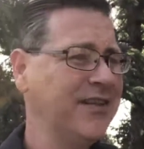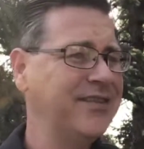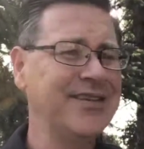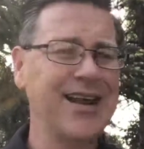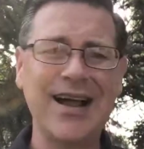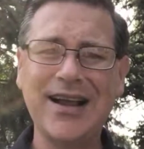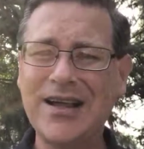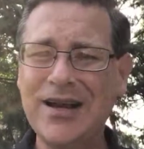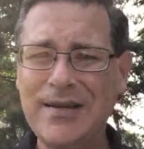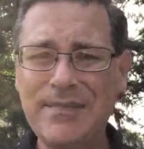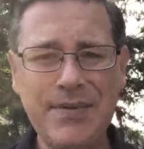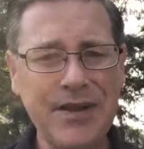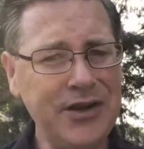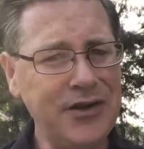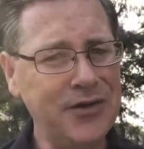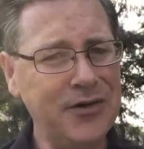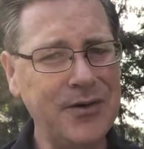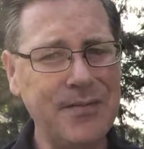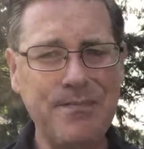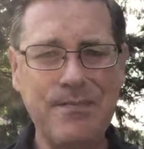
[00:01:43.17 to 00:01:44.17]
It's not going to be
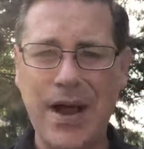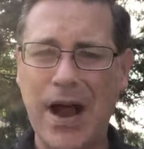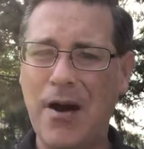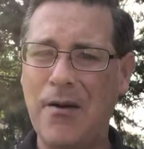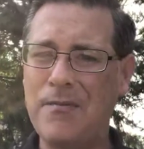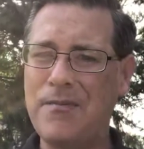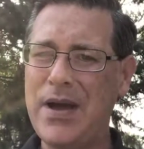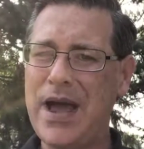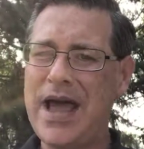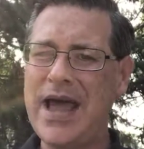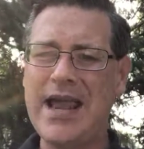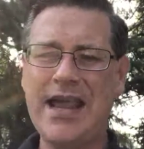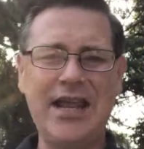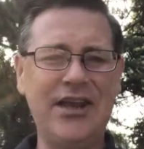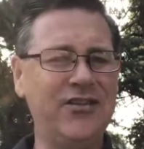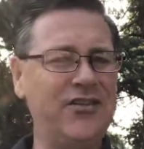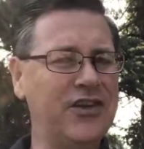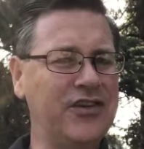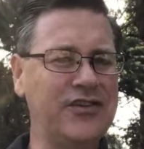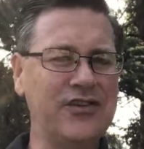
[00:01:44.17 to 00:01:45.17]
your about page.